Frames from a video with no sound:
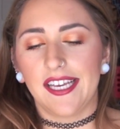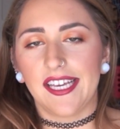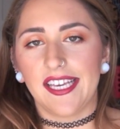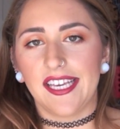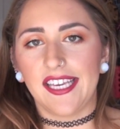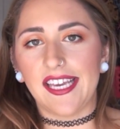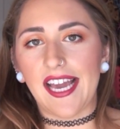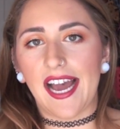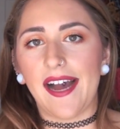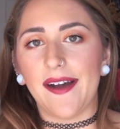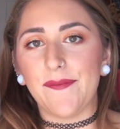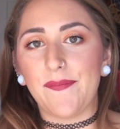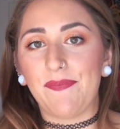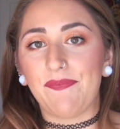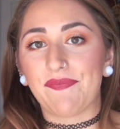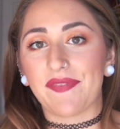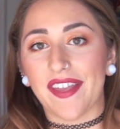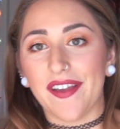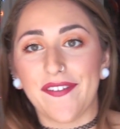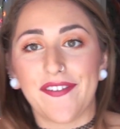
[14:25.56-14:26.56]
yeah,
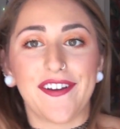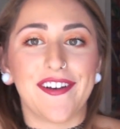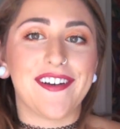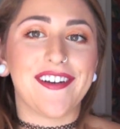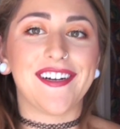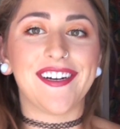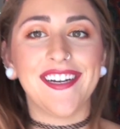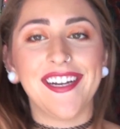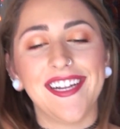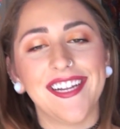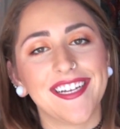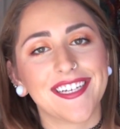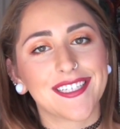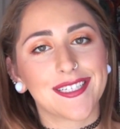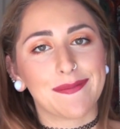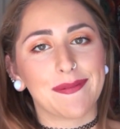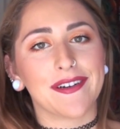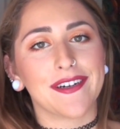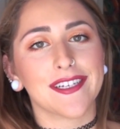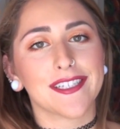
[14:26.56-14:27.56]
if you're
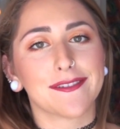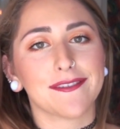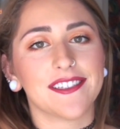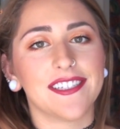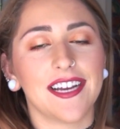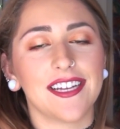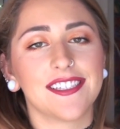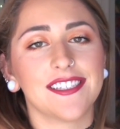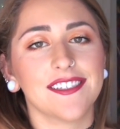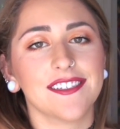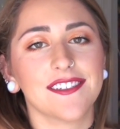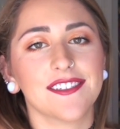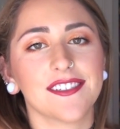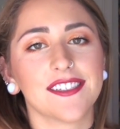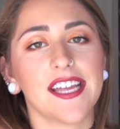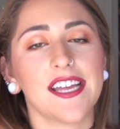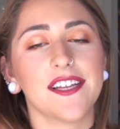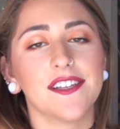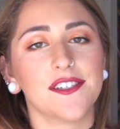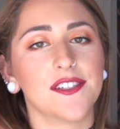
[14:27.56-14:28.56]
experienced with
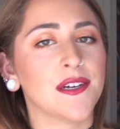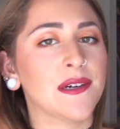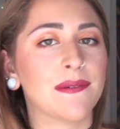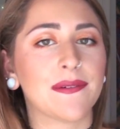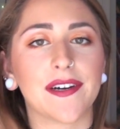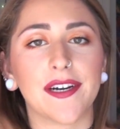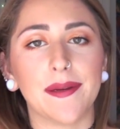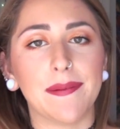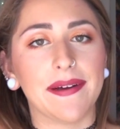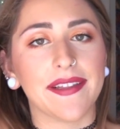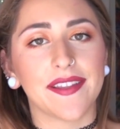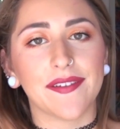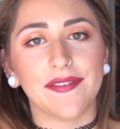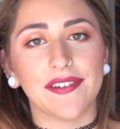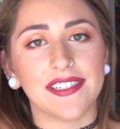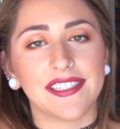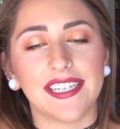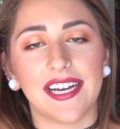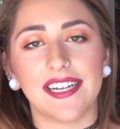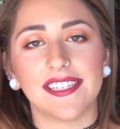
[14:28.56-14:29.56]
tattoos, don't worry about the
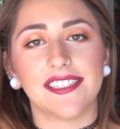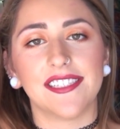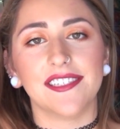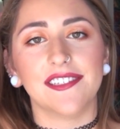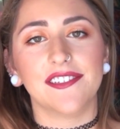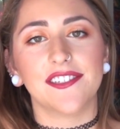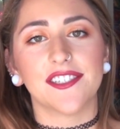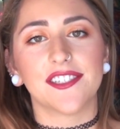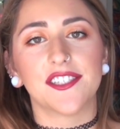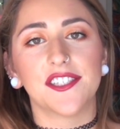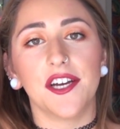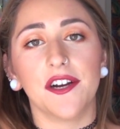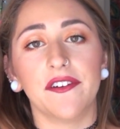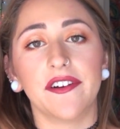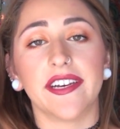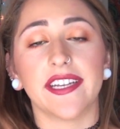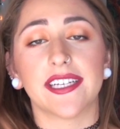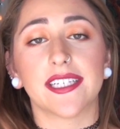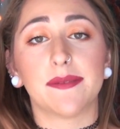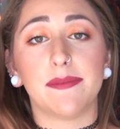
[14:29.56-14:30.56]
foot tattoo. Just go
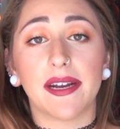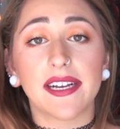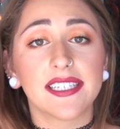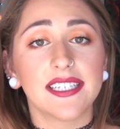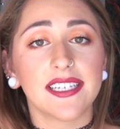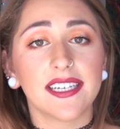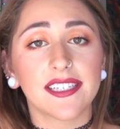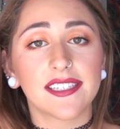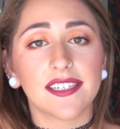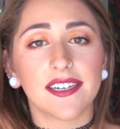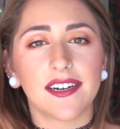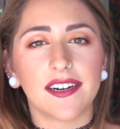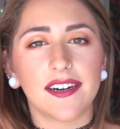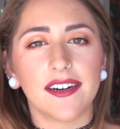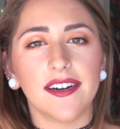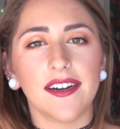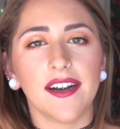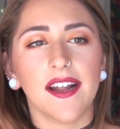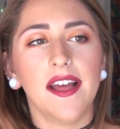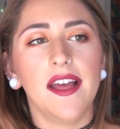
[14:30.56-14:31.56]
in expecting it to
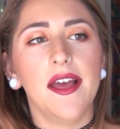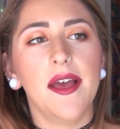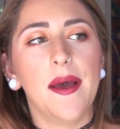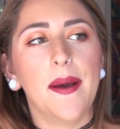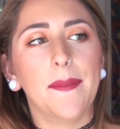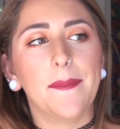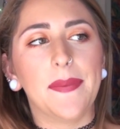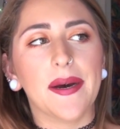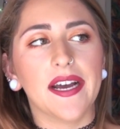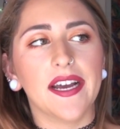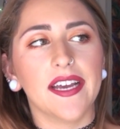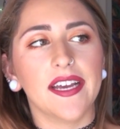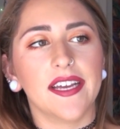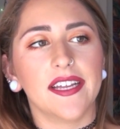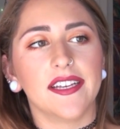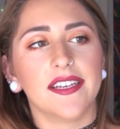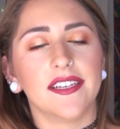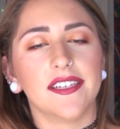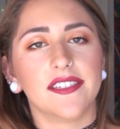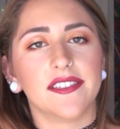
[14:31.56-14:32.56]
hurt,
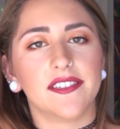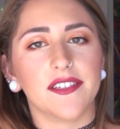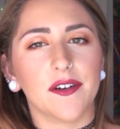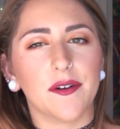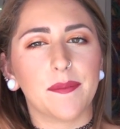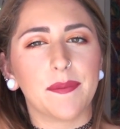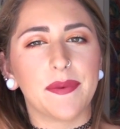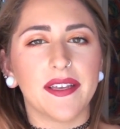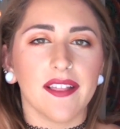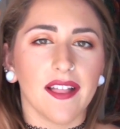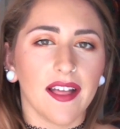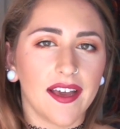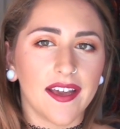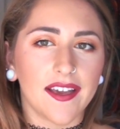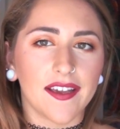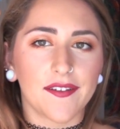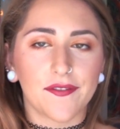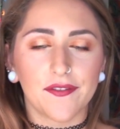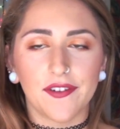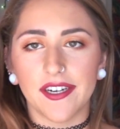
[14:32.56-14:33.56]
but don't be
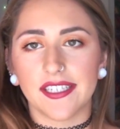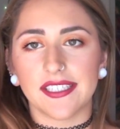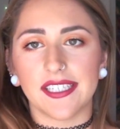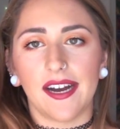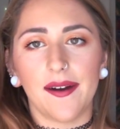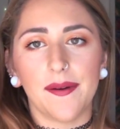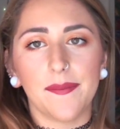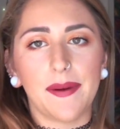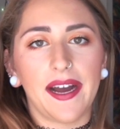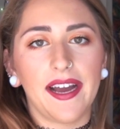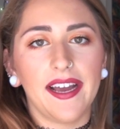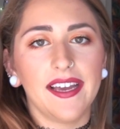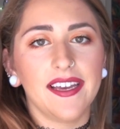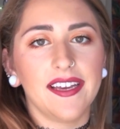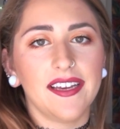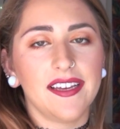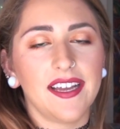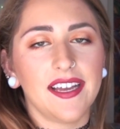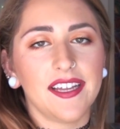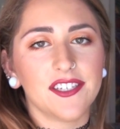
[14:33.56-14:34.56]
like freaked out by
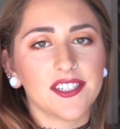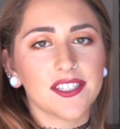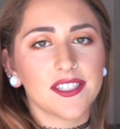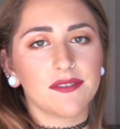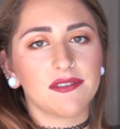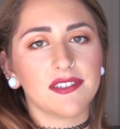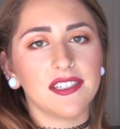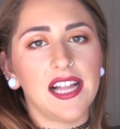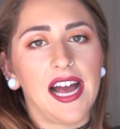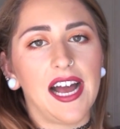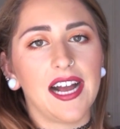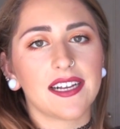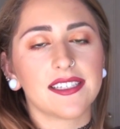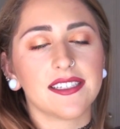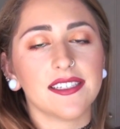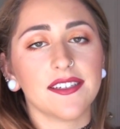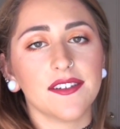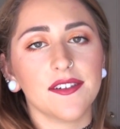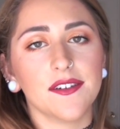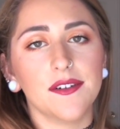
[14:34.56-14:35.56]
it, and just relax
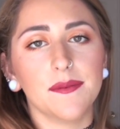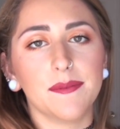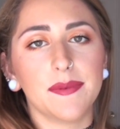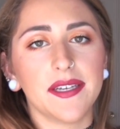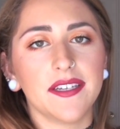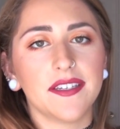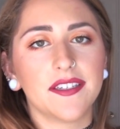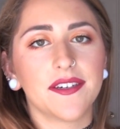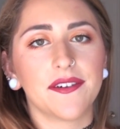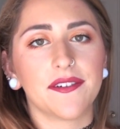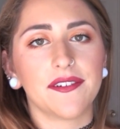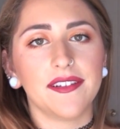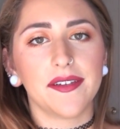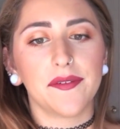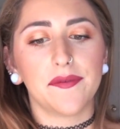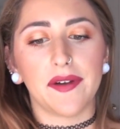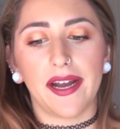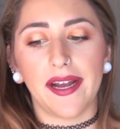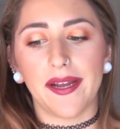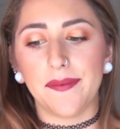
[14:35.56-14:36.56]
and you'll be totally
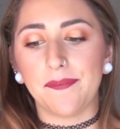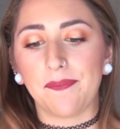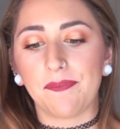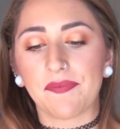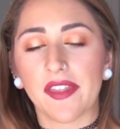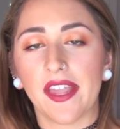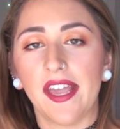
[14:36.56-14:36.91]
fine.